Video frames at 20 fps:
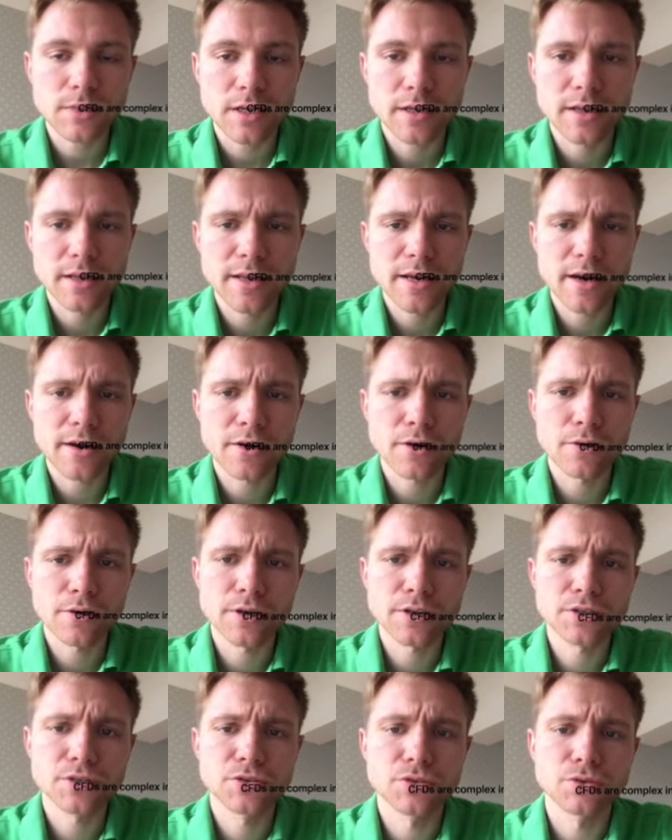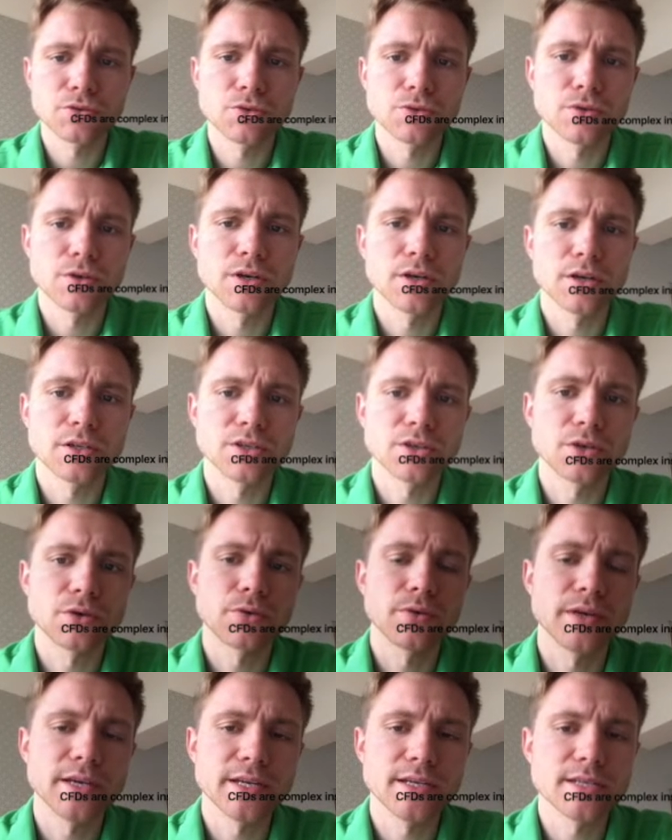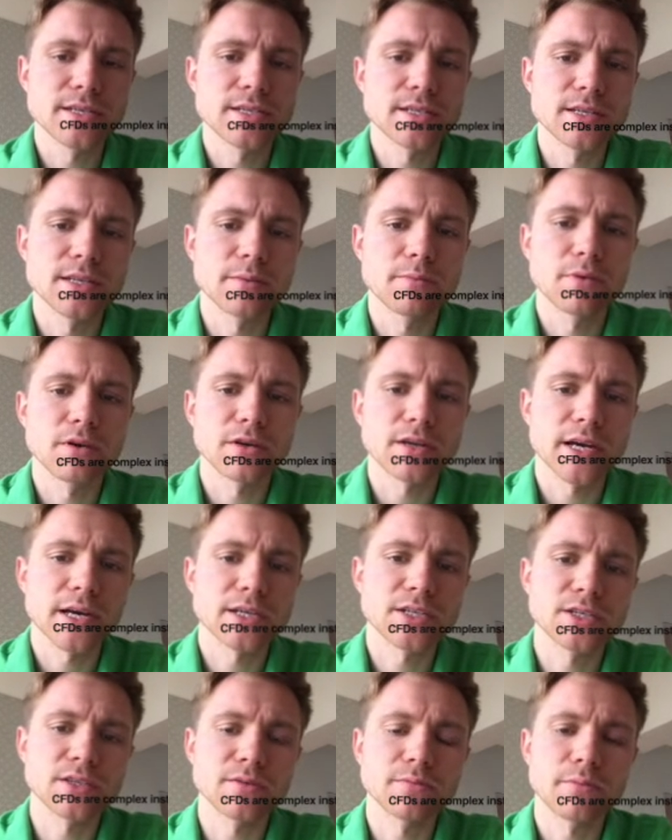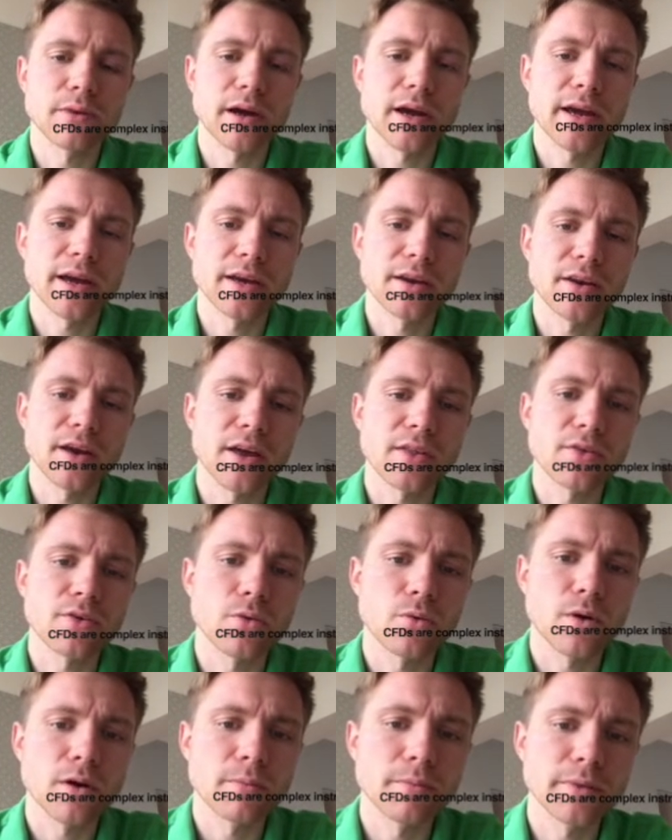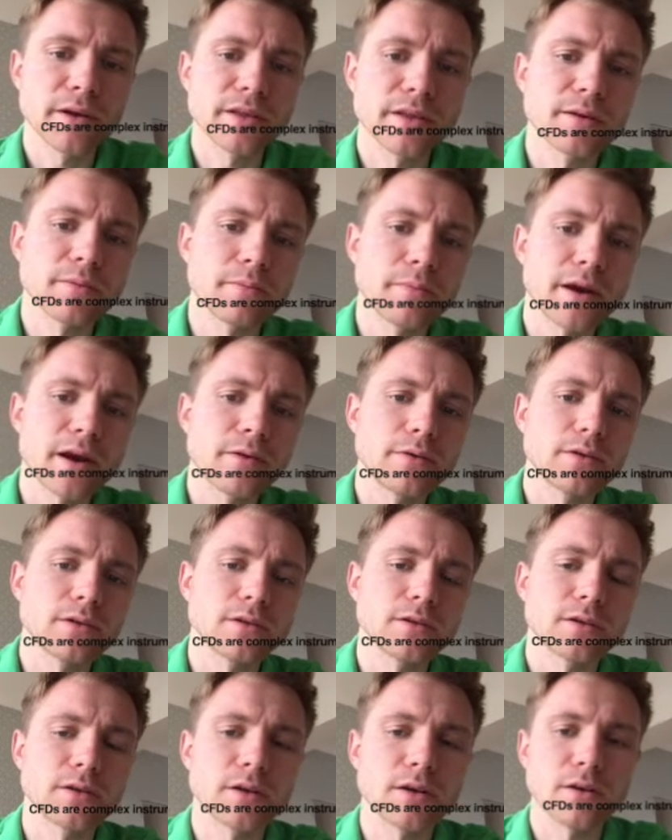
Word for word: that they are going to uh, decrease the production by another 1 million barrel.